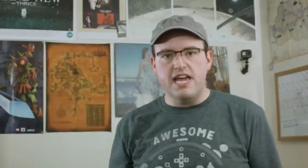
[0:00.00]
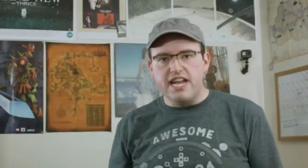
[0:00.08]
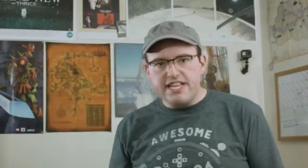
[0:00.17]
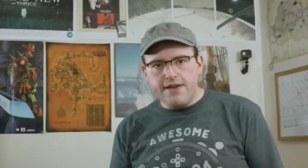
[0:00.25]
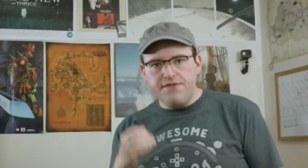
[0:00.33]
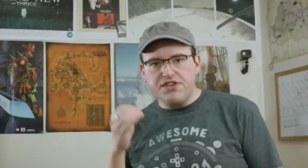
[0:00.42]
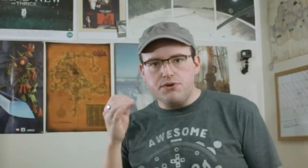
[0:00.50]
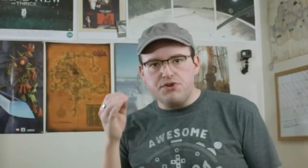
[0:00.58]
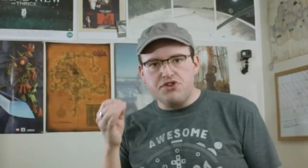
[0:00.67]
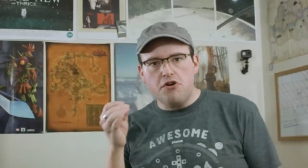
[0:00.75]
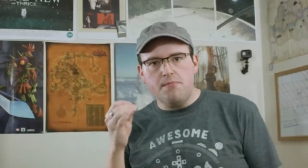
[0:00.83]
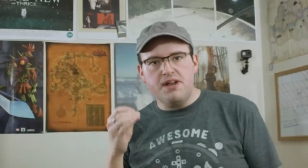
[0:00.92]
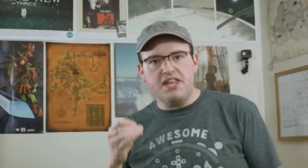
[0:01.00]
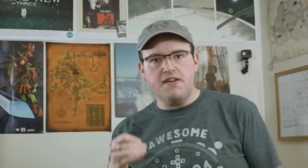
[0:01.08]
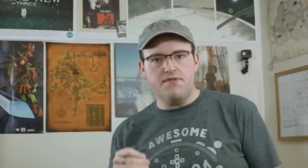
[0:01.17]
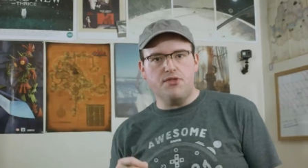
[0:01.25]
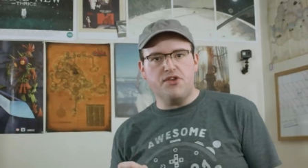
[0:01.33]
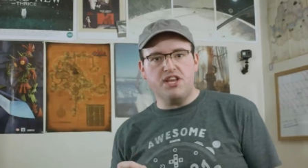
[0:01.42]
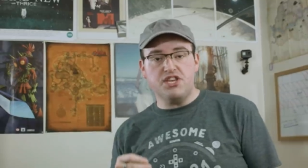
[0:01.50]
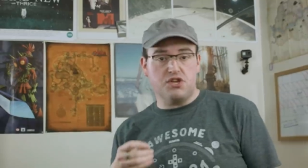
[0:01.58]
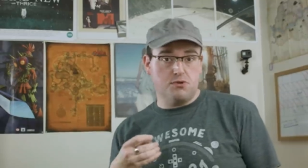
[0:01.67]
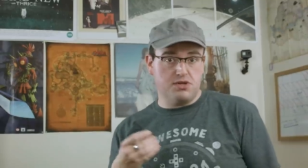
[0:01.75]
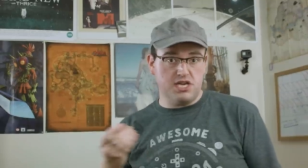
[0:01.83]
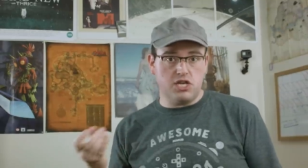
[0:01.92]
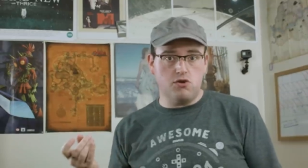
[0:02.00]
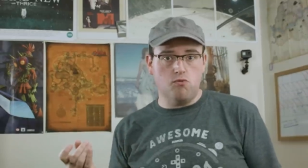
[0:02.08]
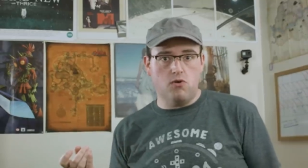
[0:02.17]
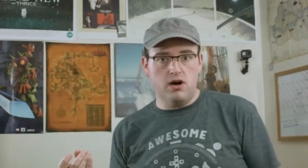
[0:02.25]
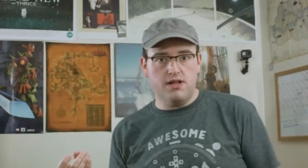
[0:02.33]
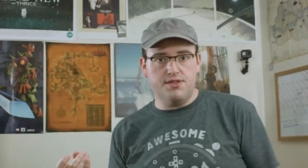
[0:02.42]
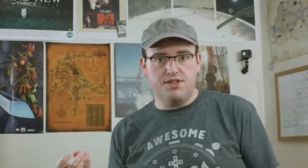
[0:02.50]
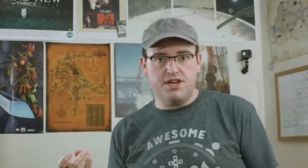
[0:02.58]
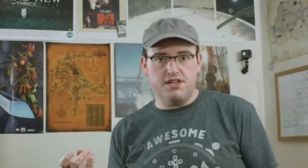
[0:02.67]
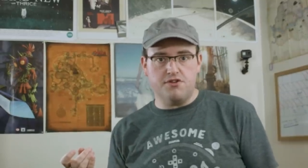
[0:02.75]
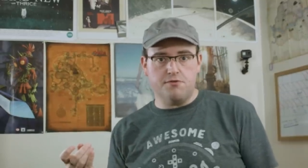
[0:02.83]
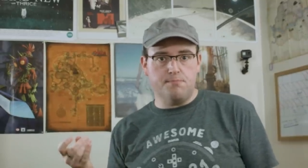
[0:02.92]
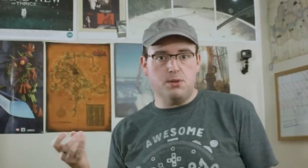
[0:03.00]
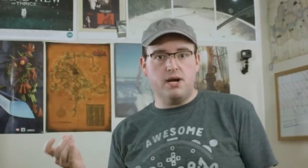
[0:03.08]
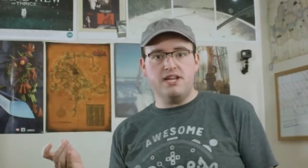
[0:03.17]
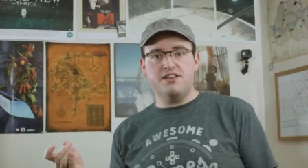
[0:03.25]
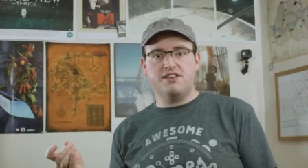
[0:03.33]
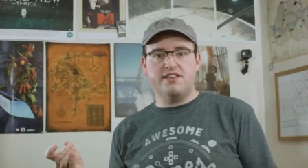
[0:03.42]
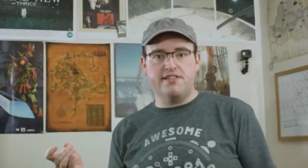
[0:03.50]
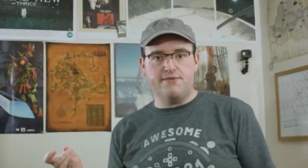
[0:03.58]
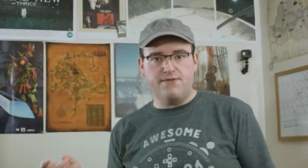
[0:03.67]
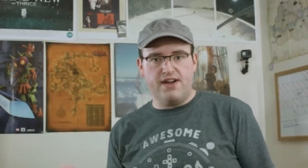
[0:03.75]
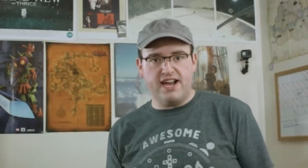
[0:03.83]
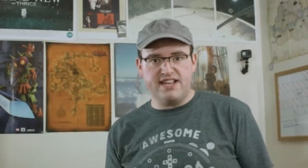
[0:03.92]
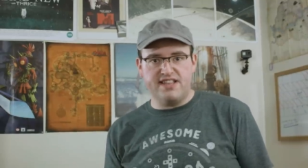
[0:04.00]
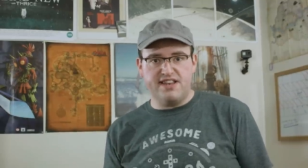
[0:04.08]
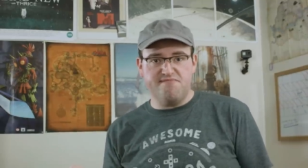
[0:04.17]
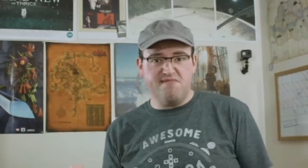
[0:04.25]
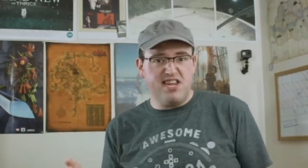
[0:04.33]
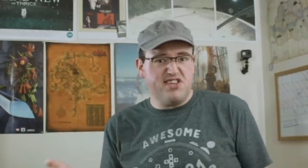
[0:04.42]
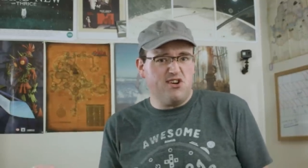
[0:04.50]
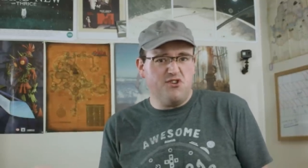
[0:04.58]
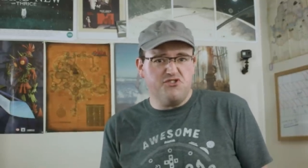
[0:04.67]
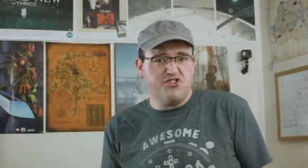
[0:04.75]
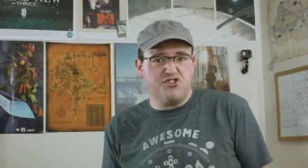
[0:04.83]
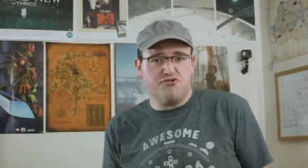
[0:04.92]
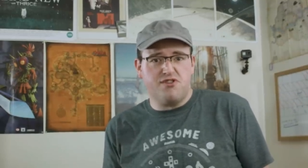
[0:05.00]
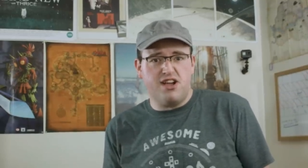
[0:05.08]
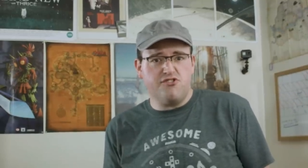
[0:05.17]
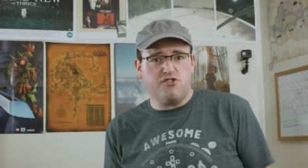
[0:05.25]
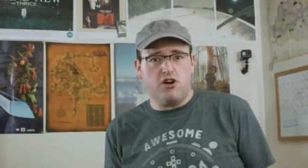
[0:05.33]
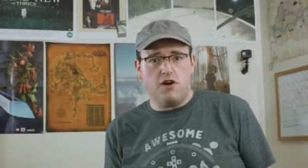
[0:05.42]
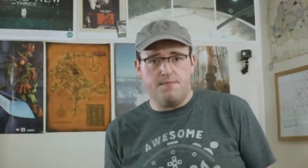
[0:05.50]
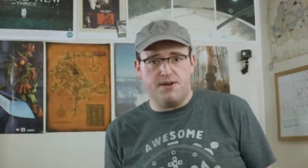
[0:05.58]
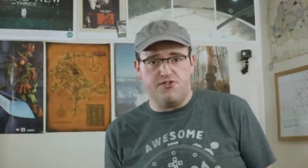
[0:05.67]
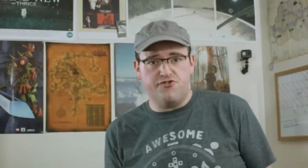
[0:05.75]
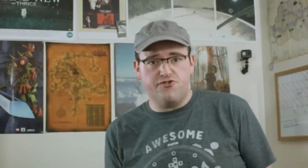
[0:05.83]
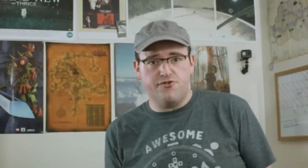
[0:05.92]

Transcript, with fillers: It gives you so many of the things you think you want that you're blinded to the fact that it's all just trash garbage.